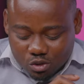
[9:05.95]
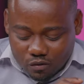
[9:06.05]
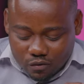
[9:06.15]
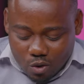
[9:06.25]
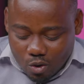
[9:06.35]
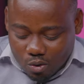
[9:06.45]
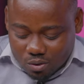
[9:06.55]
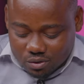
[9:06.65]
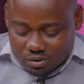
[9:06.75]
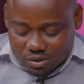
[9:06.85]
off
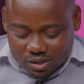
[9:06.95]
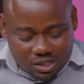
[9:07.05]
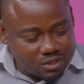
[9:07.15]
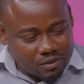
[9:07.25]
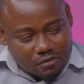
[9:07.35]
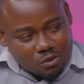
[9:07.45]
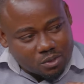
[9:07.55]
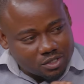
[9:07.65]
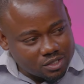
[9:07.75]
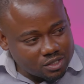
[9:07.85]
all these five
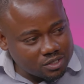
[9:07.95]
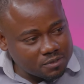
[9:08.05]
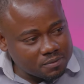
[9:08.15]
courses.